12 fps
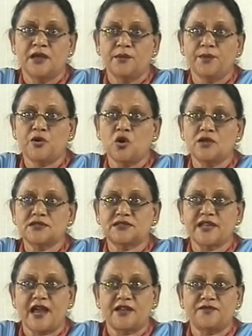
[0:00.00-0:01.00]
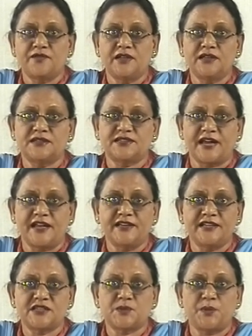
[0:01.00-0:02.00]
because that way the child
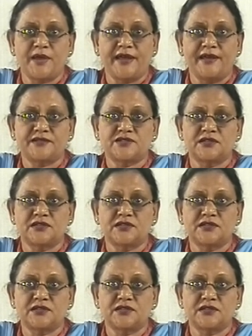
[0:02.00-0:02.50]
is placed